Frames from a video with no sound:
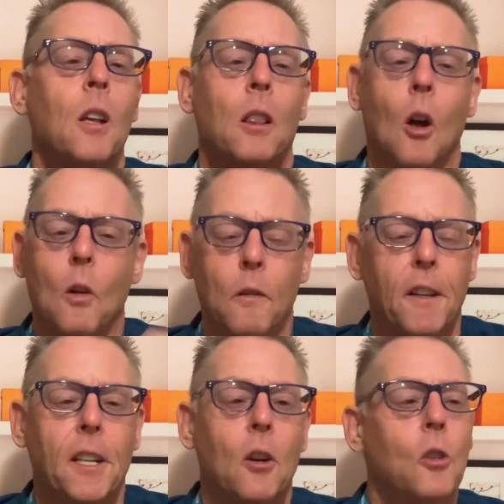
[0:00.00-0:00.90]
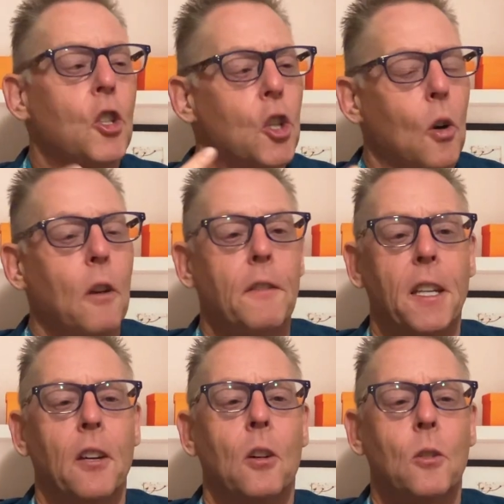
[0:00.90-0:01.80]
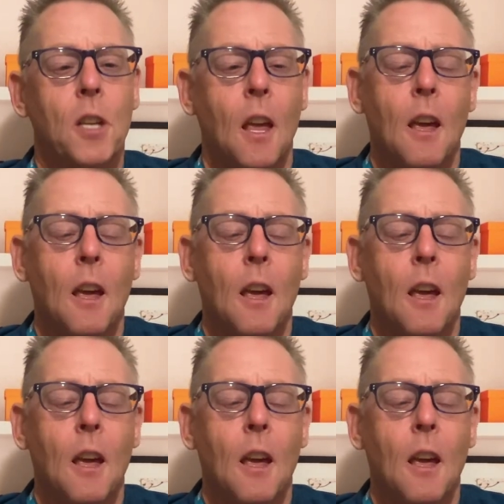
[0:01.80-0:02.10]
Long videos, short videos,